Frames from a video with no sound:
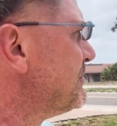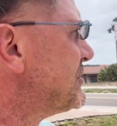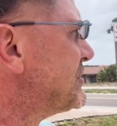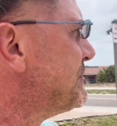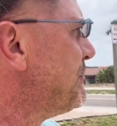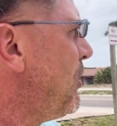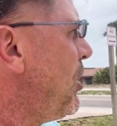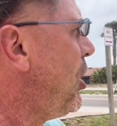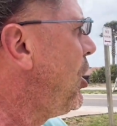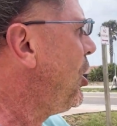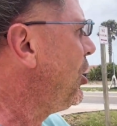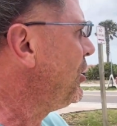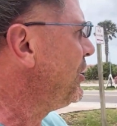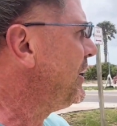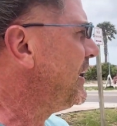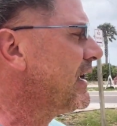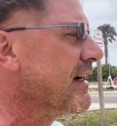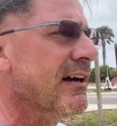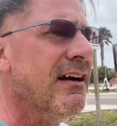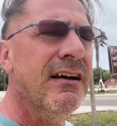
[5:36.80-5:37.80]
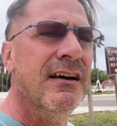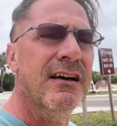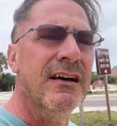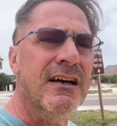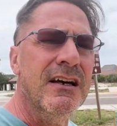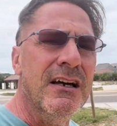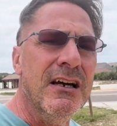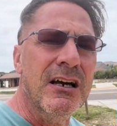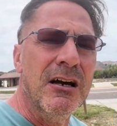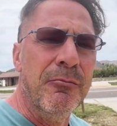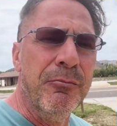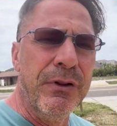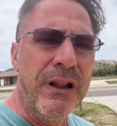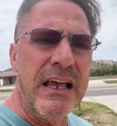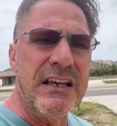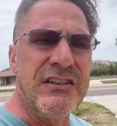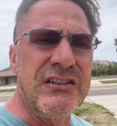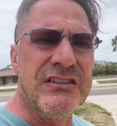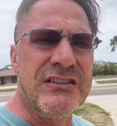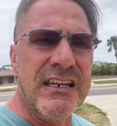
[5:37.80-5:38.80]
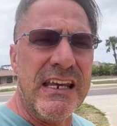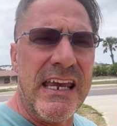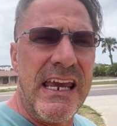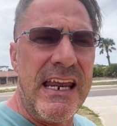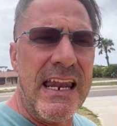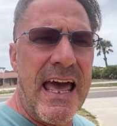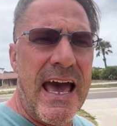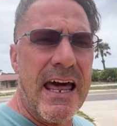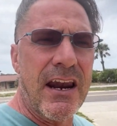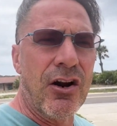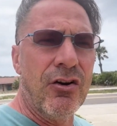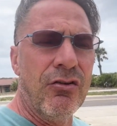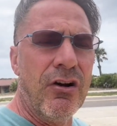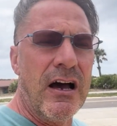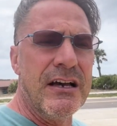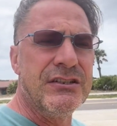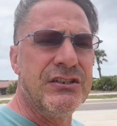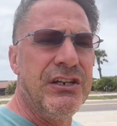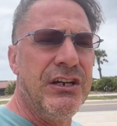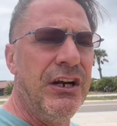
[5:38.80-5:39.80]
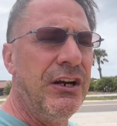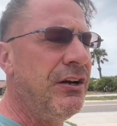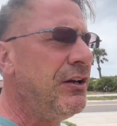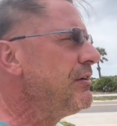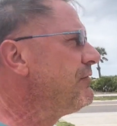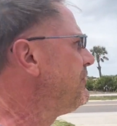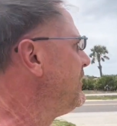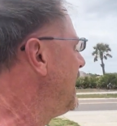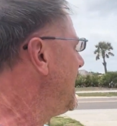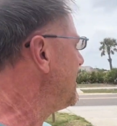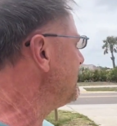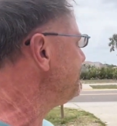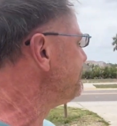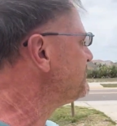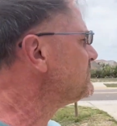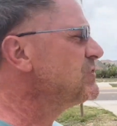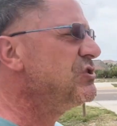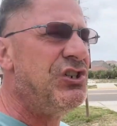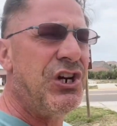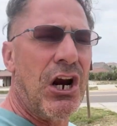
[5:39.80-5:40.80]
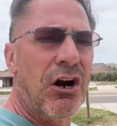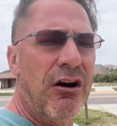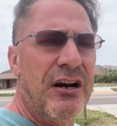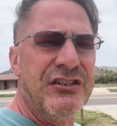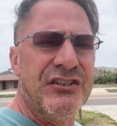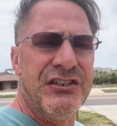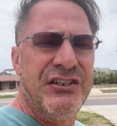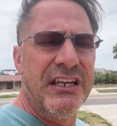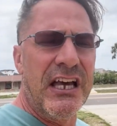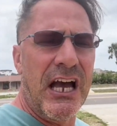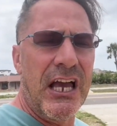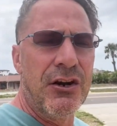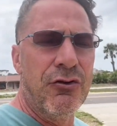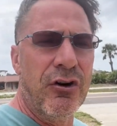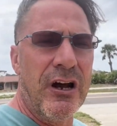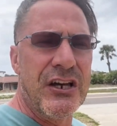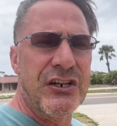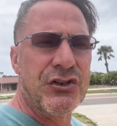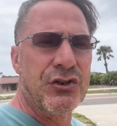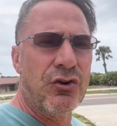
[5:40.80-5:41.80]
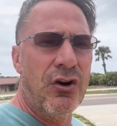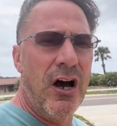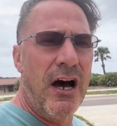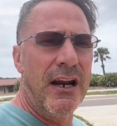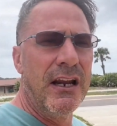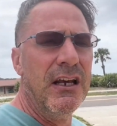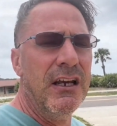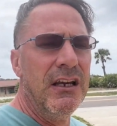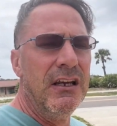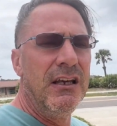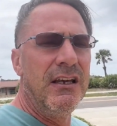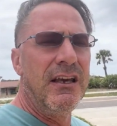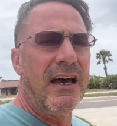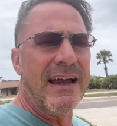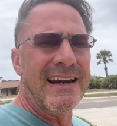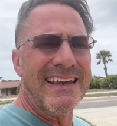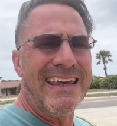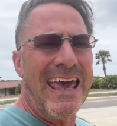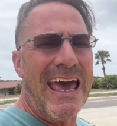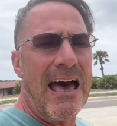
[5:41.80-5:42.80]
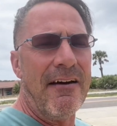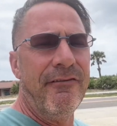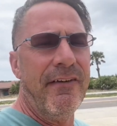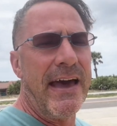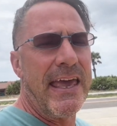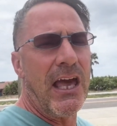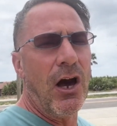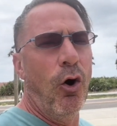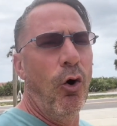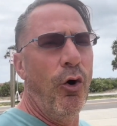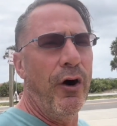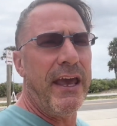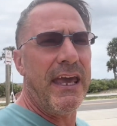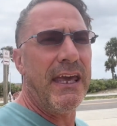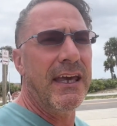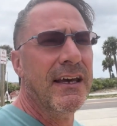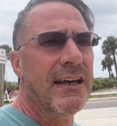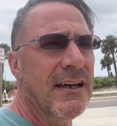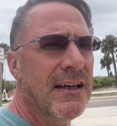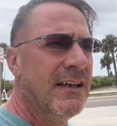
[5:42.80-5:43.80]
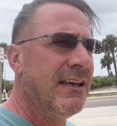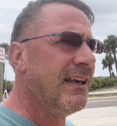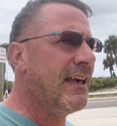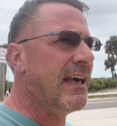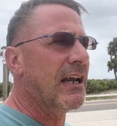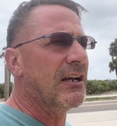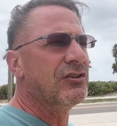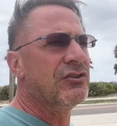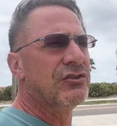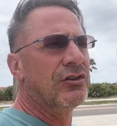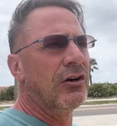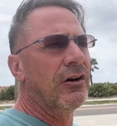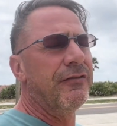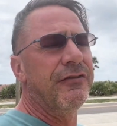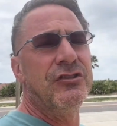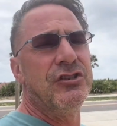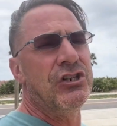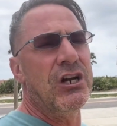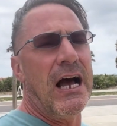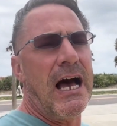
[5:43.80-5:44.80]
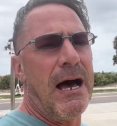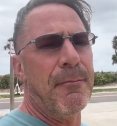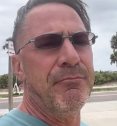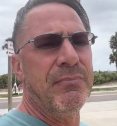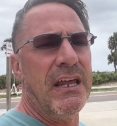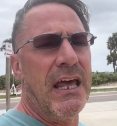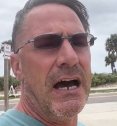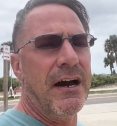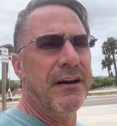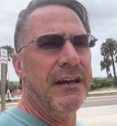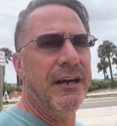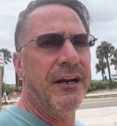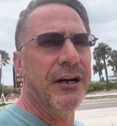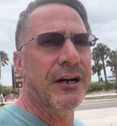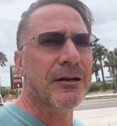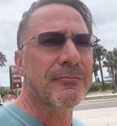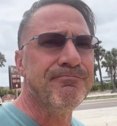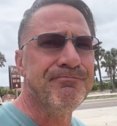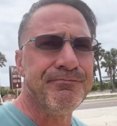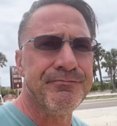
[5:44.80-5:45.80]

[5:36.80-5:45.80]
small places to eat at across here. You've got Jerry's Italian Restaurant, you got Cafe Oi, you got a surf shop down here.